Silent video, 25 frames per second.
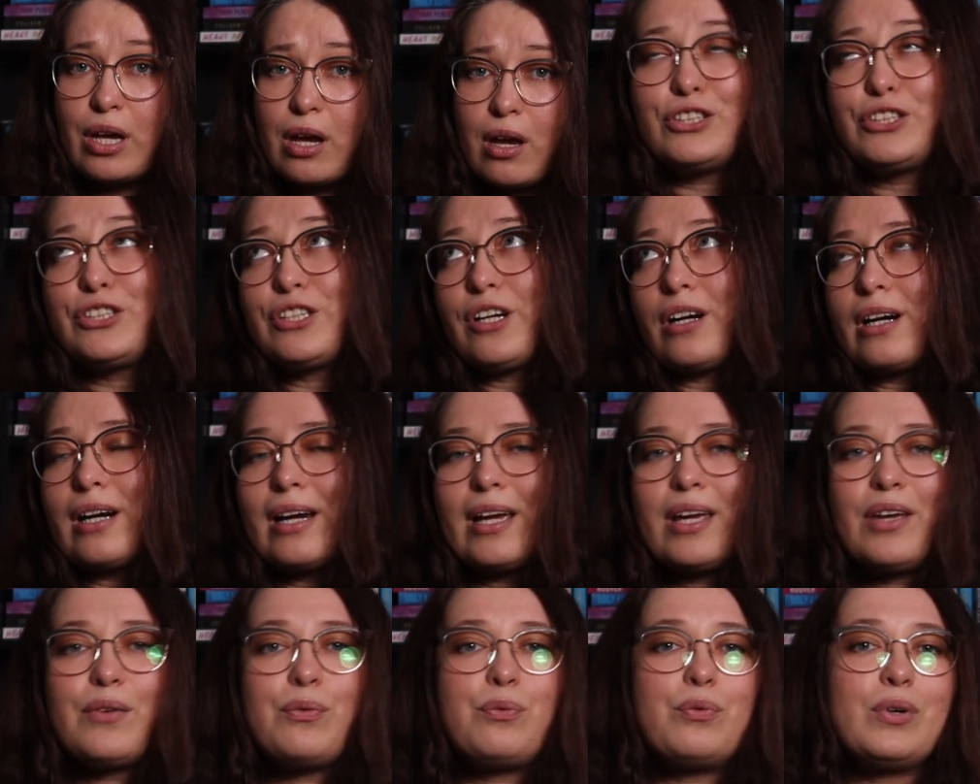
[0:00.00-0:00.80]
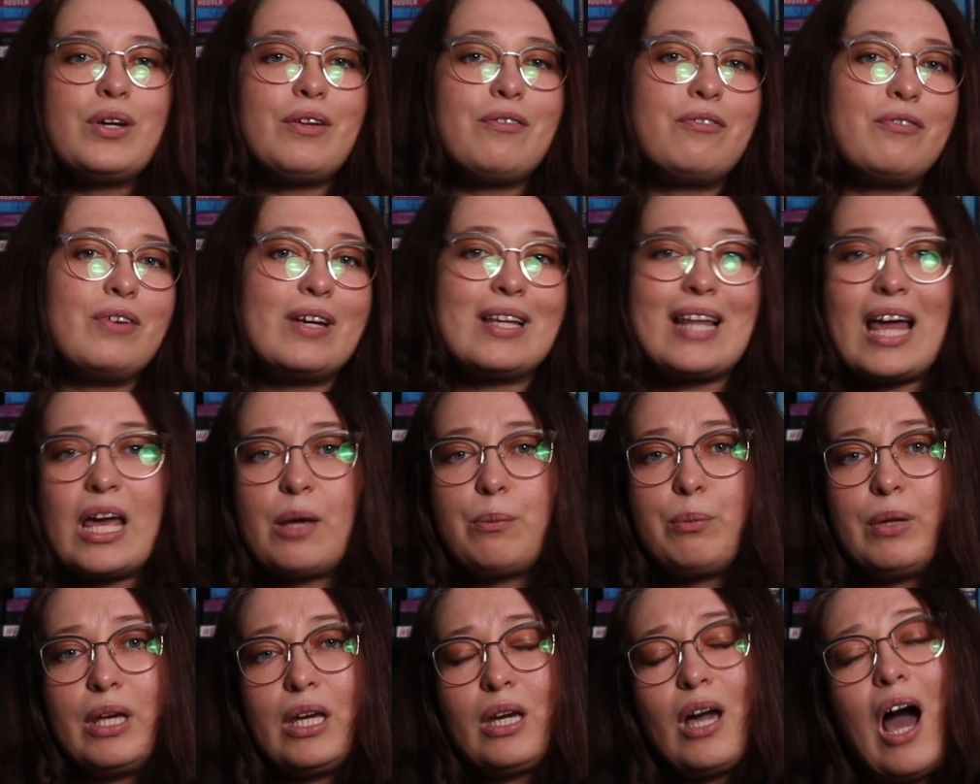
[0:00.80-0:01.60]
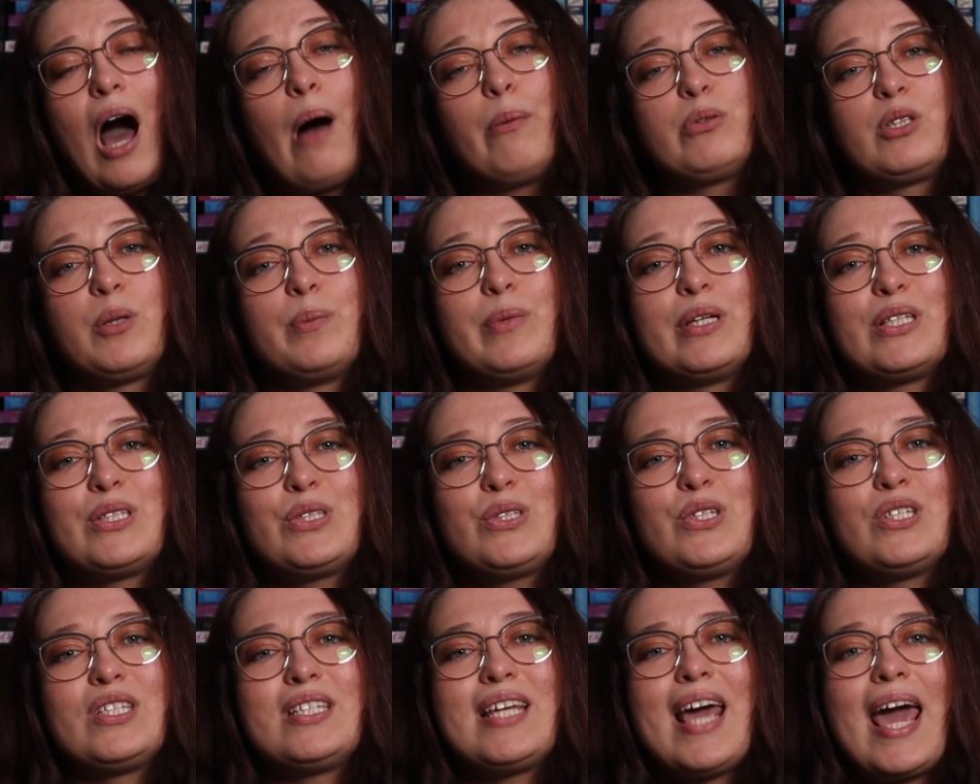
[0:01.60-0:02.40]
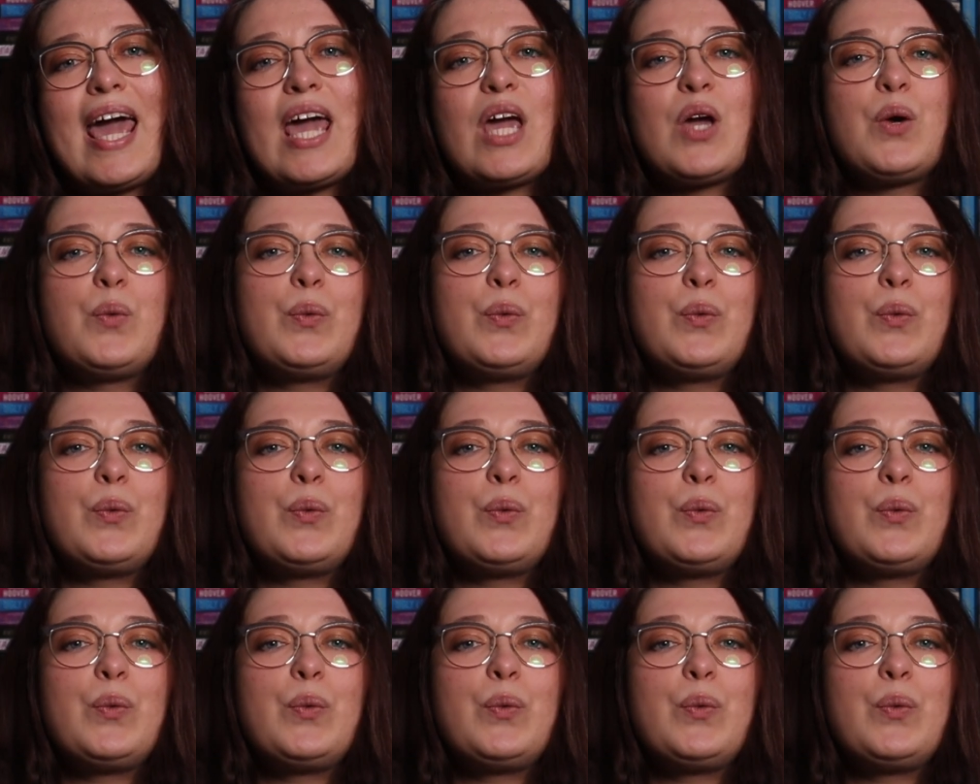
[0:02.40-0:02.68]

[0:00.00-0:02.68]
Sure, if we feel like being optimists today,